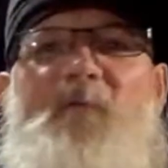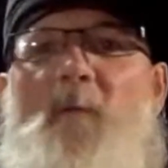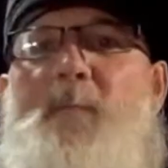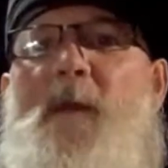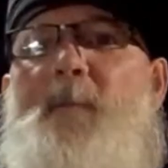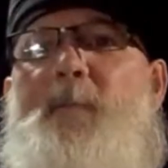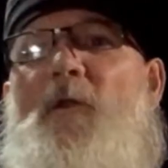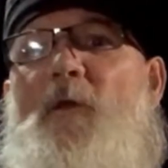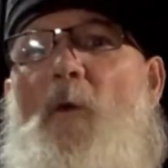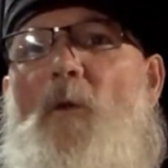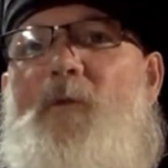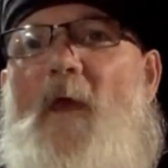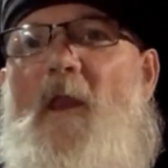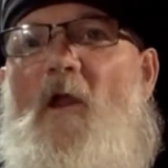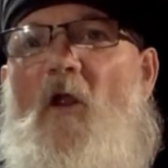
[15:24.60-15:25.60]
the people
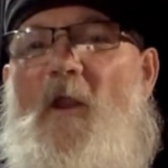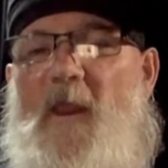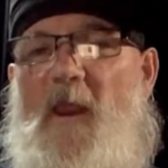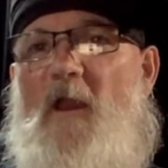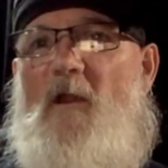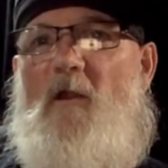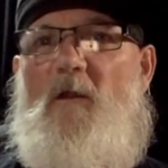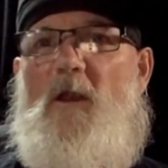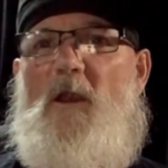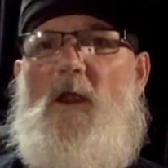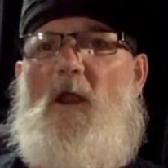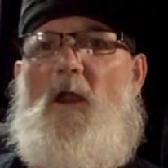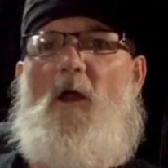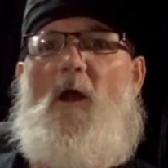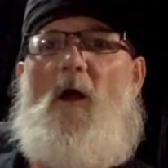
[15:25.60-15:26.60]
that are here,
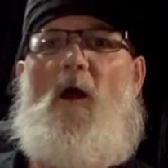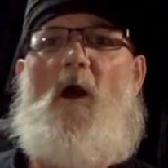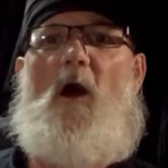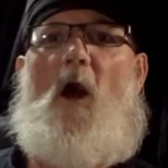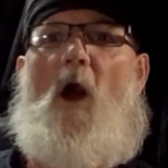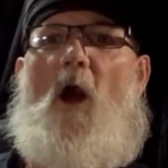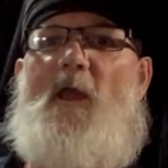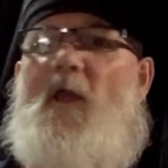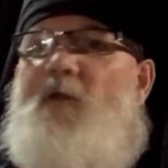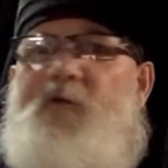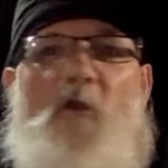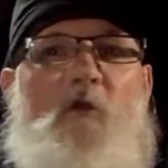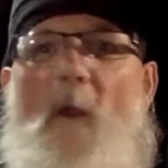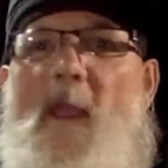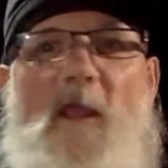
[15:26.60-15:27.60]
it's a
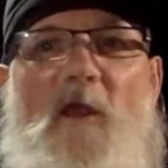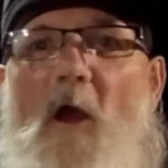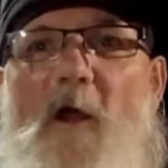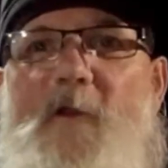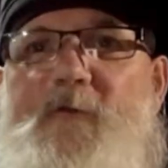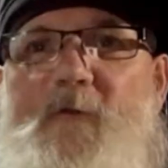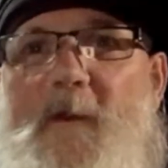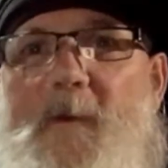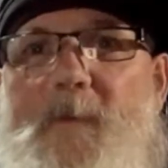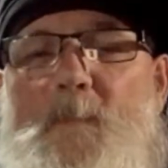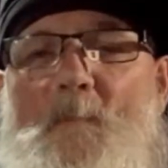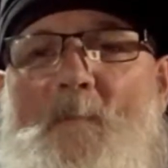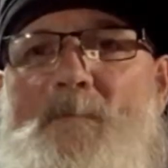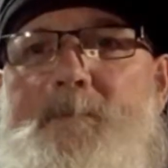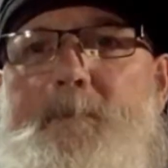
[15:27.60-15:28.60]
great country.
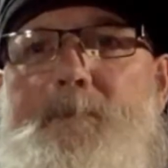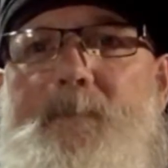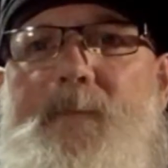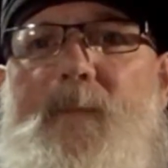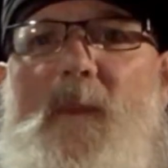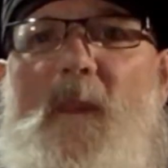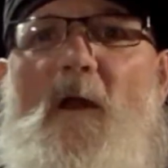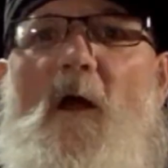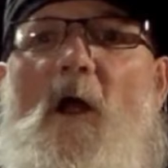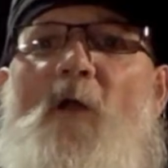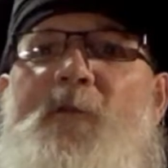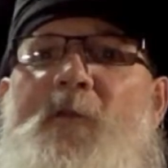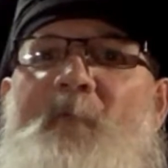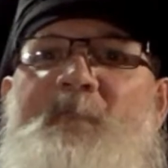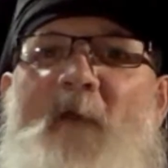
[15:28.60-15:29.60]

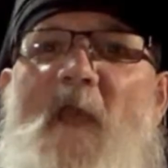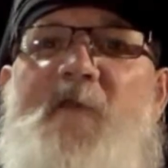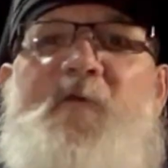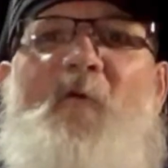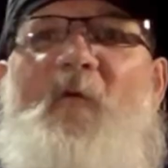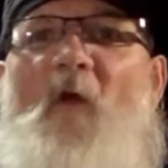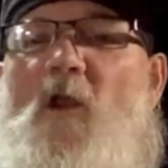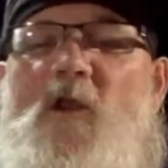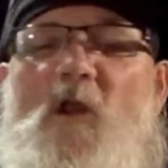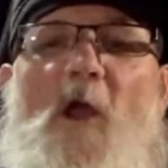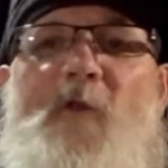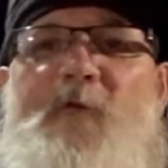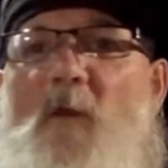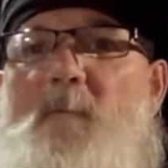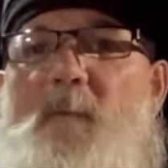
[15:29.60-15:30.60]
The face of our
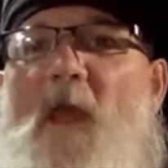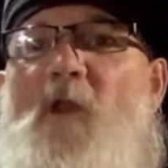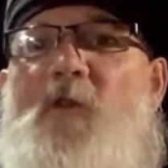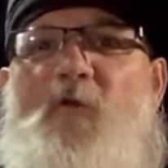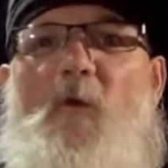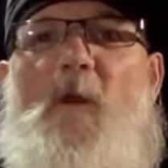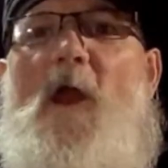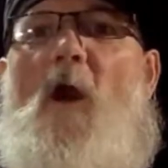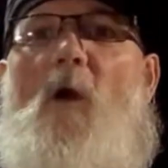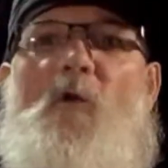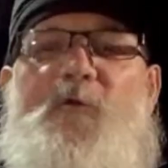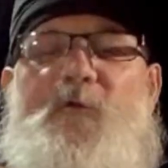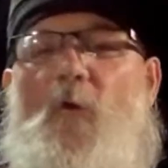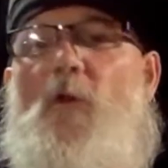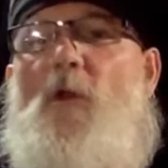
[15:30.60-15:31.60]
country being Trudeau
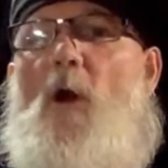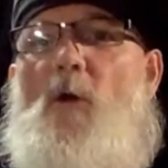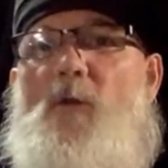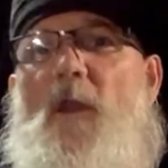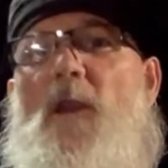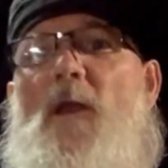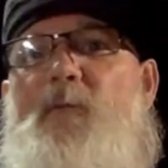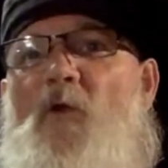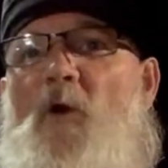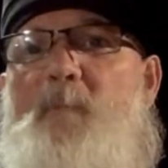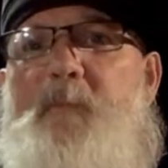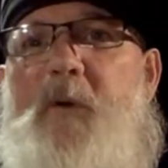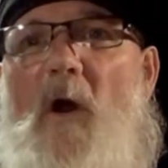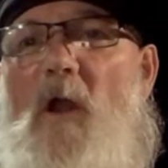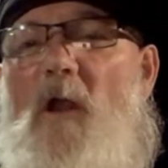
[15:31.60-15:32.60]
and the Liberal
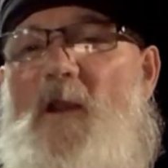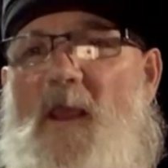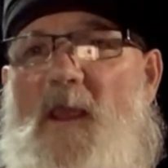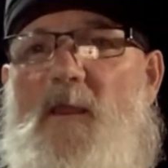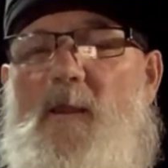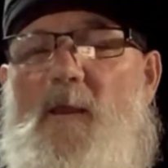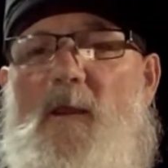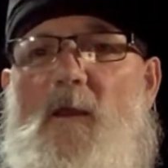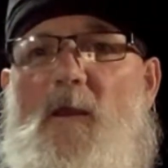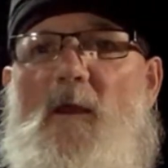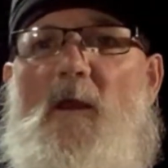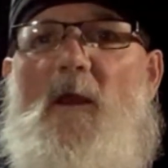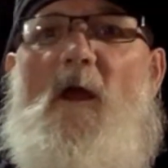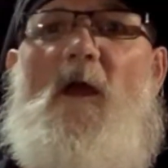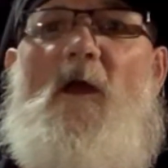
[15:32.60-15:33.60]
Party,
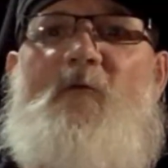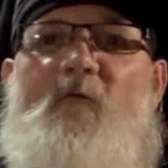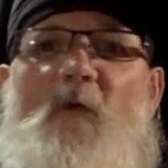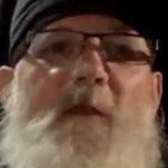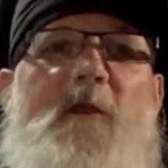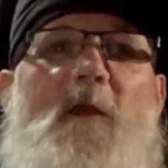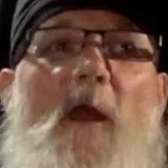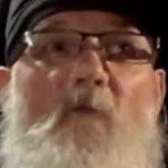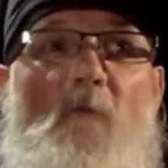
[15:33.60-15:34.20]
right? You got to